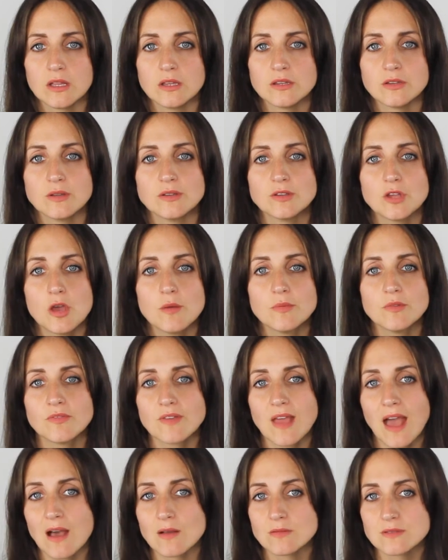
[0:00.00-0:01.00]
So in terms of
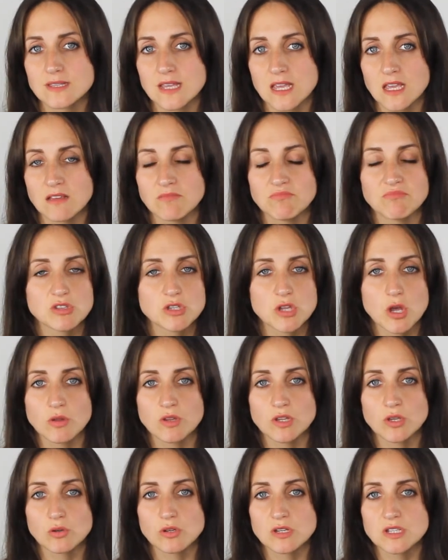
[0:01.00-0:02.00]
counting, it's
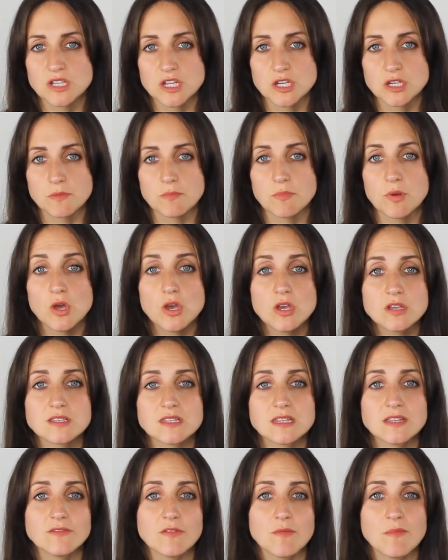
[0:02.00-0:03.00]
totally your decision.
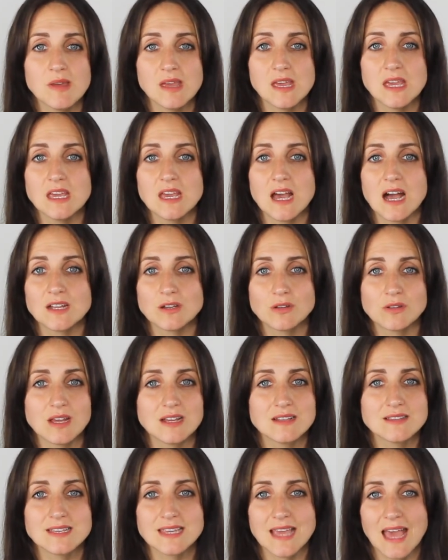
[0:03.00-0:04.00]
Personally, for me, I don't
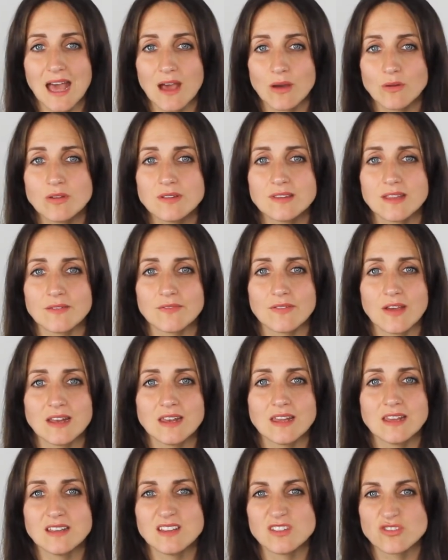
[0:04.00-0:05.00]
like to count as I find
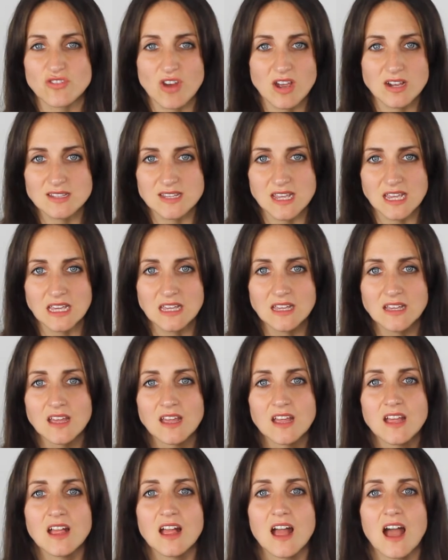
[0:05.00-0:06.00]
it distracting.
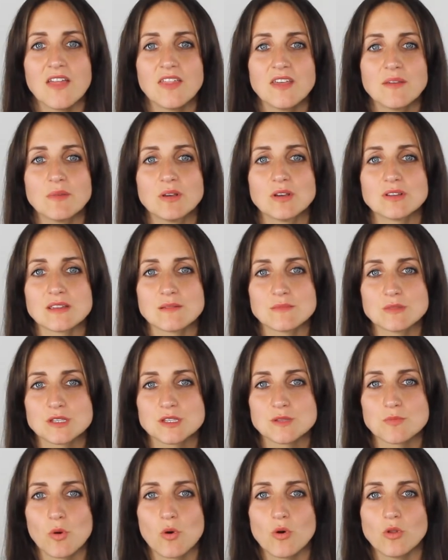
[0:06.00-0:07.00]
I think because I'm
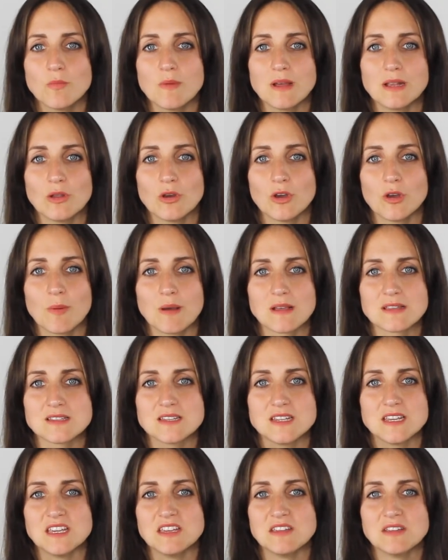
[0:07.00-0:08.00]
small and my lung
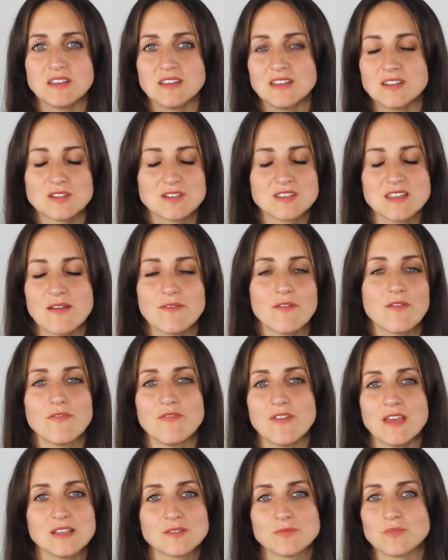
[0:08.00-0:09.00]
capacity, it just never
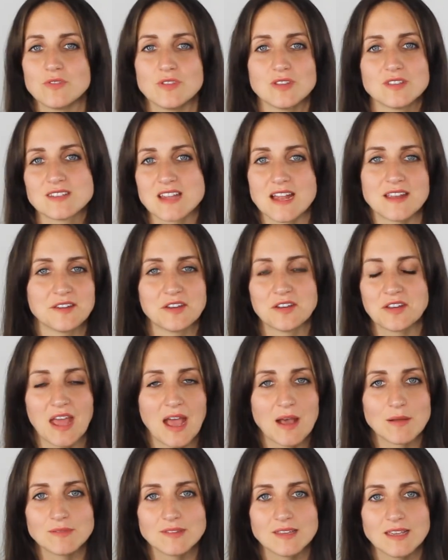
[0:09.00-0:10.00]
fits with the standard
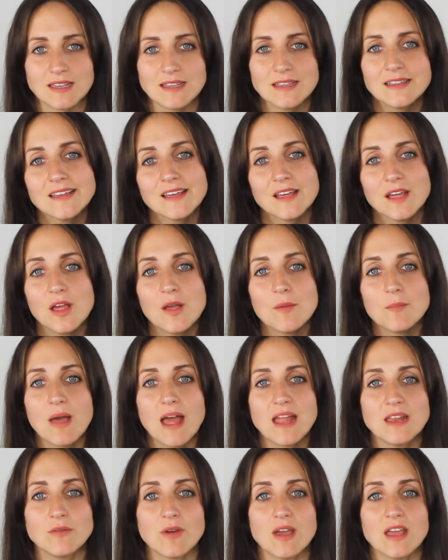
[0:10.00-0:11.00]
counting. But
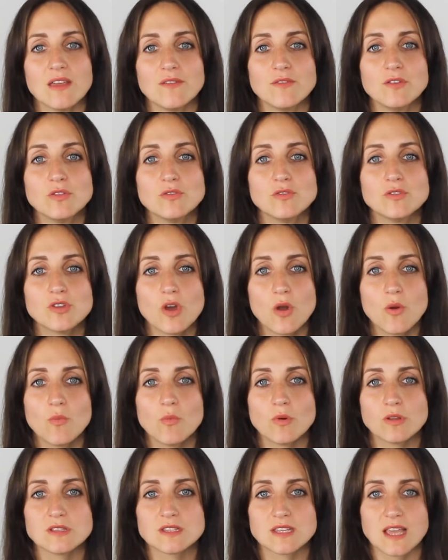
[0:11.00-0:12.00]
anyway, if you don't
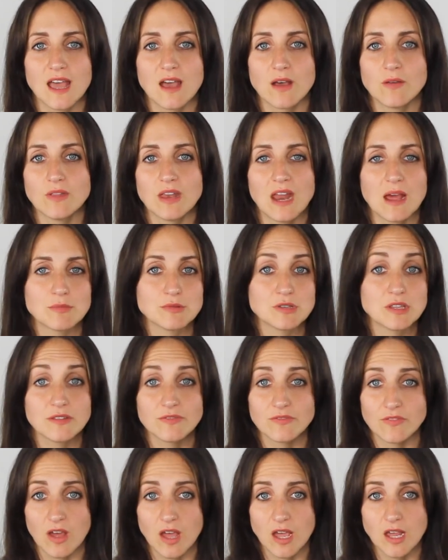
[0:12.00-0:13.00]
want to count, then absolutely
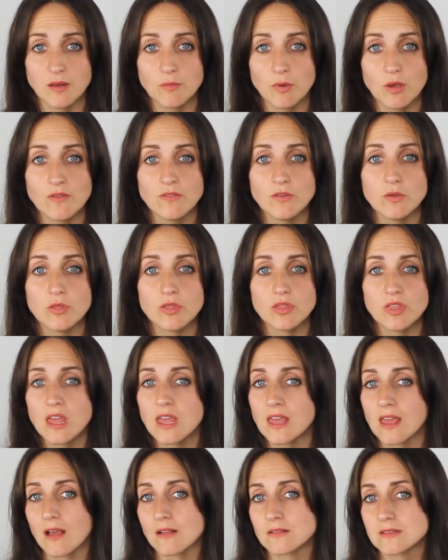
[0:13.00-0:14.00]
fine. But if you
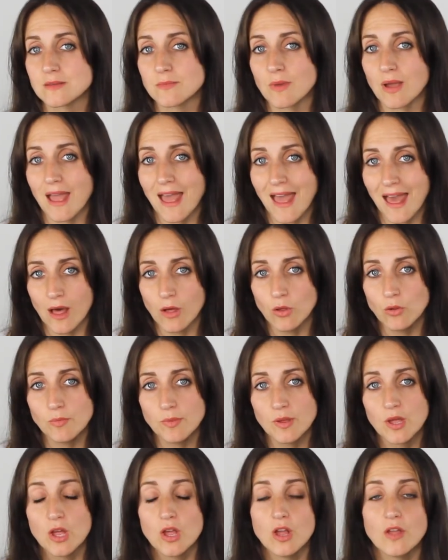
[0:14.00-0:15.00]
think counting might
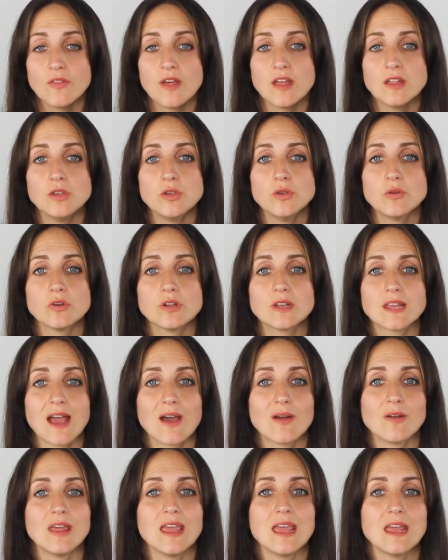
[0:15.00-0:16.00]
help, then you could
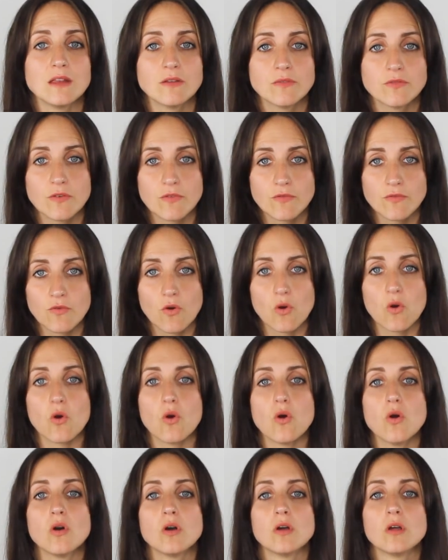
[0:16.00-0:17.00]
count in for
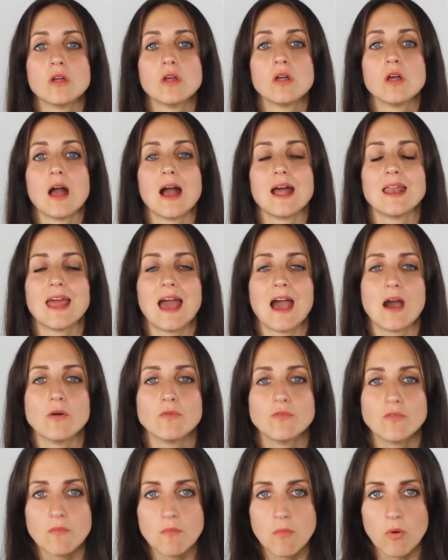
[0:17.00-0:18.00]
four and
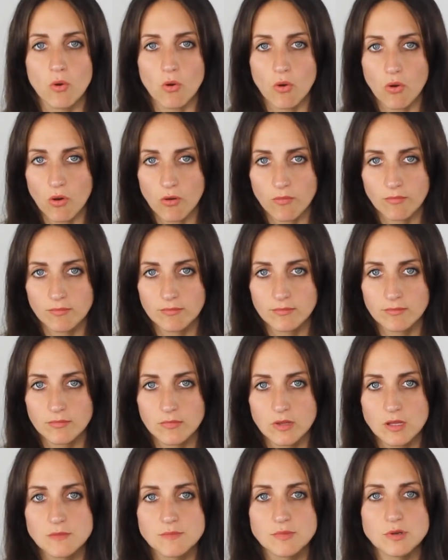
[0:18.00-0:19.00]
out for more.
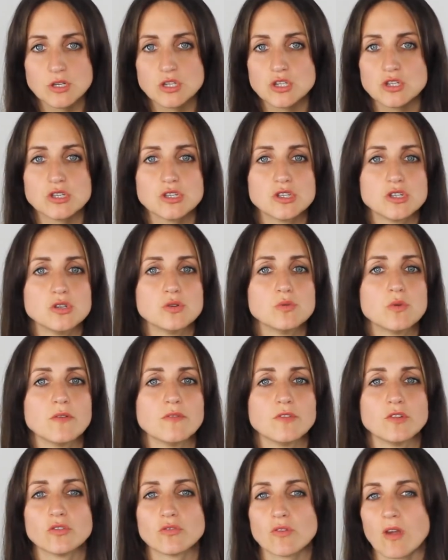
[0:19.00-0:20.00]
But just do
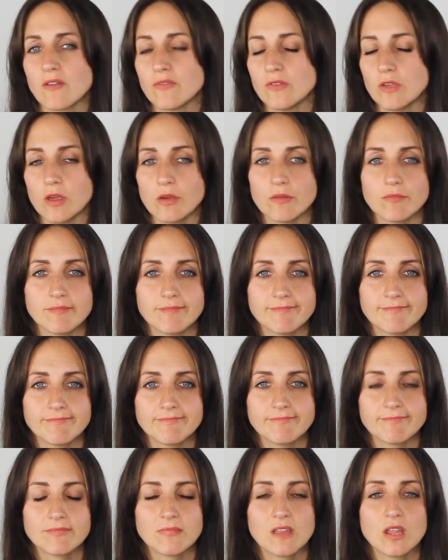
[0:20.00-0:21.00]
what feels right for
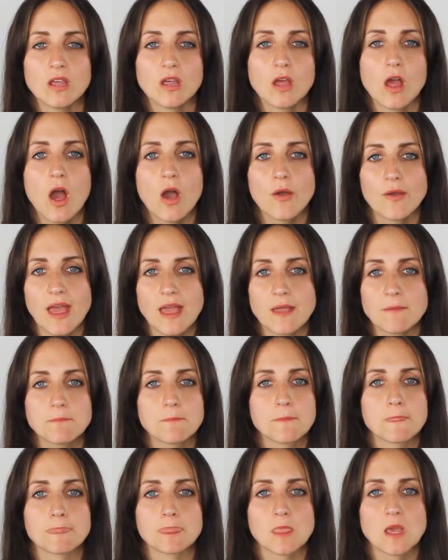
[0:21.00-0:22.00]
you. Okay,
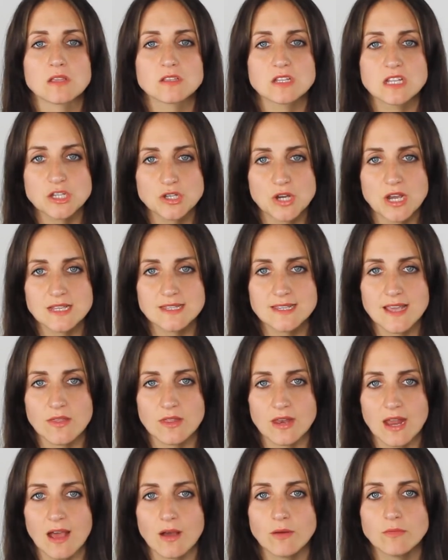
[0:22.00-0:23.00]
so let's try it
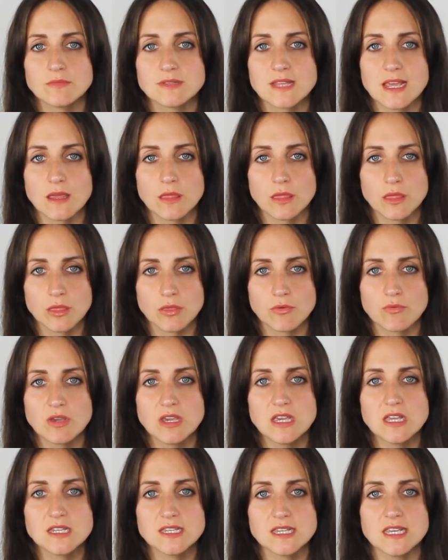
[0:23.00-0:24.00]
together now. Take
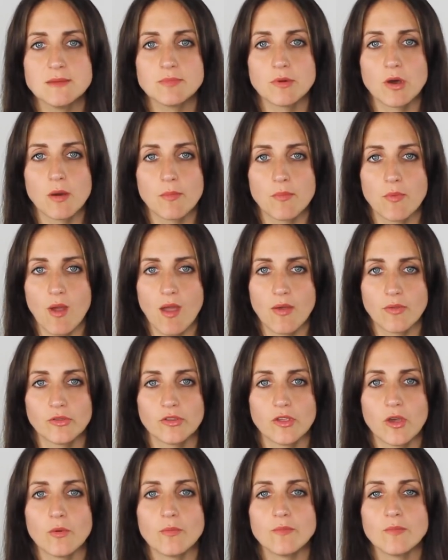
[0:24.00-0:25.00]
three deep up breaths.
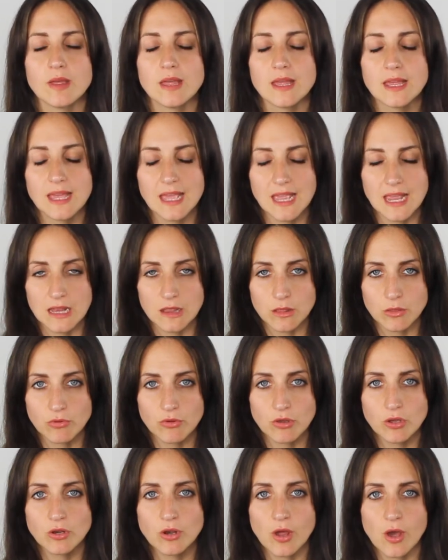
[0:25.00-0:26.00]
So in
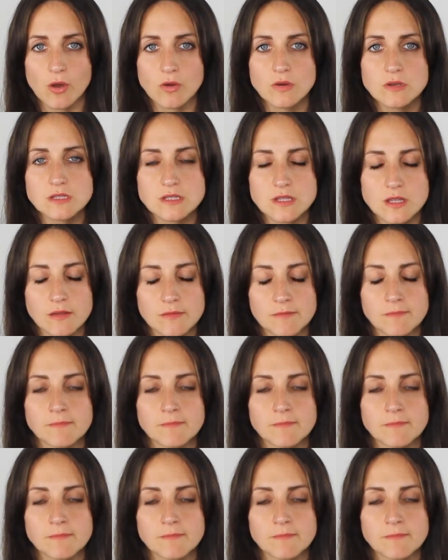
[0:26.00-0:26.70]
through your nose,